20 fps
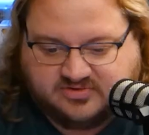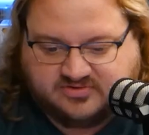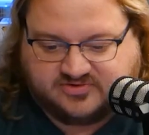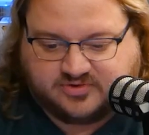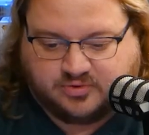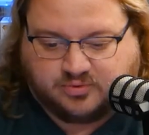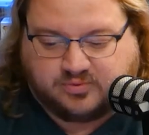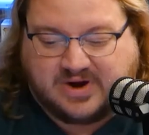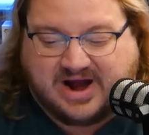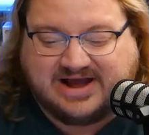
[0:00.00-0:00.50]

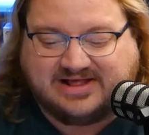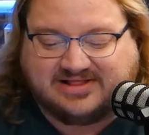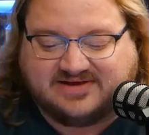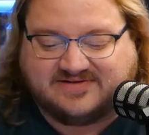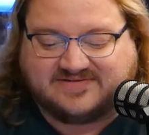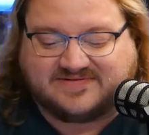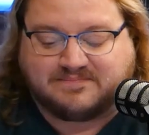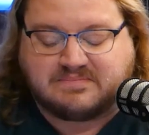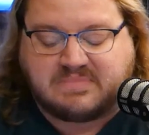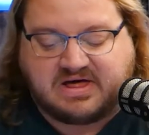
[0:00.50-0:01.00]
So
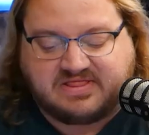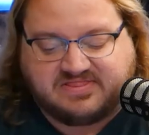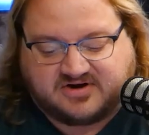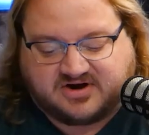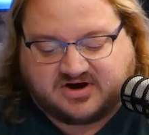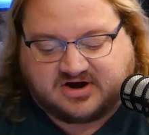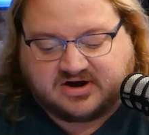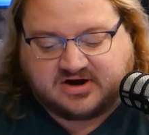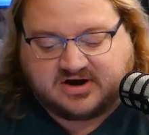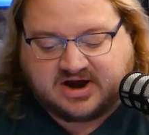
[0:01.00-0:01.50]
Riley's
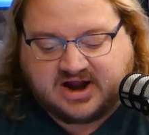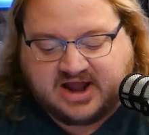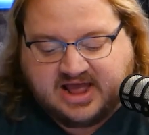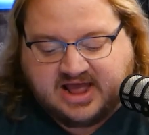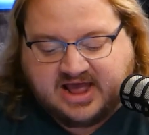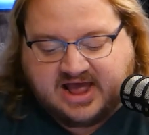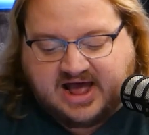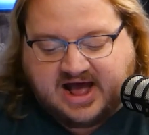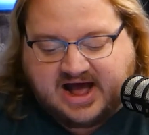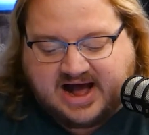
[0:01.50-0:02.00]
mother,
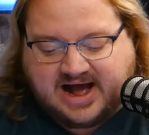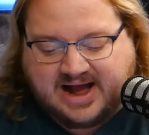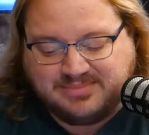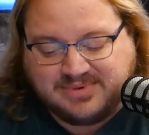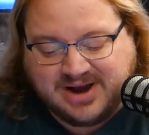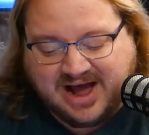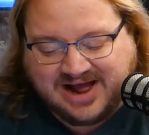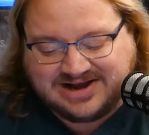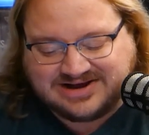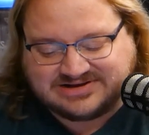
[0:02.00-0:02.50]

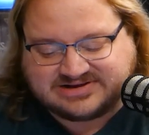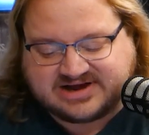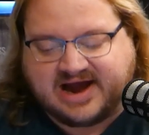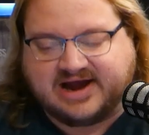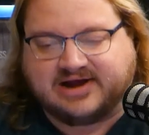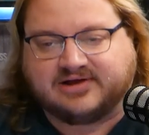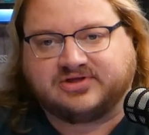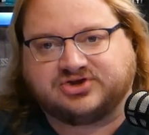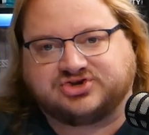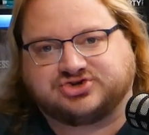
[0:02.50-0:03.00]
I'm not
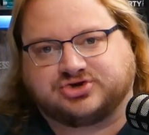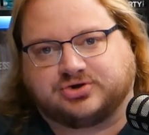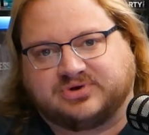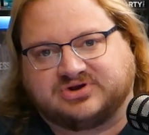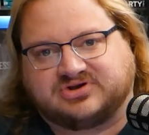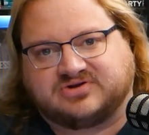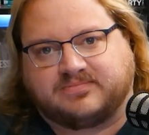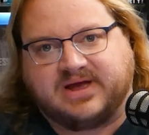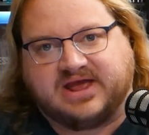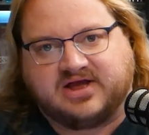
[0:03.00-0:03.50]
entirely sure
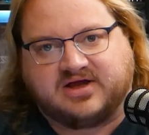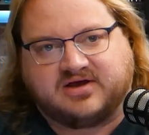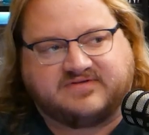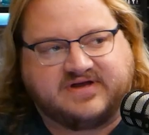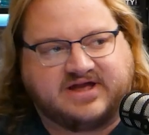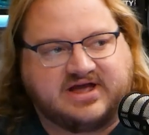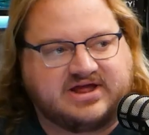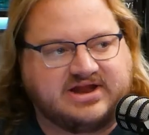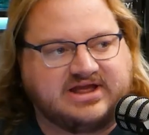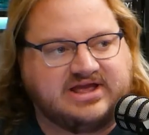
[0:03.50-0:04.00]
what to make of
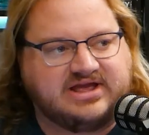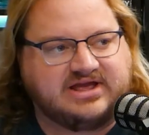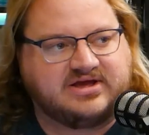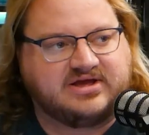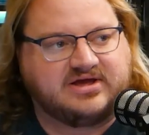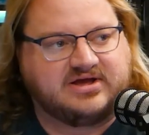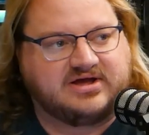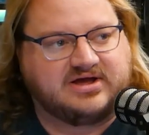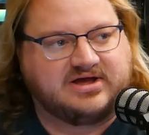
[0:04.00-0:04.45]
Annie.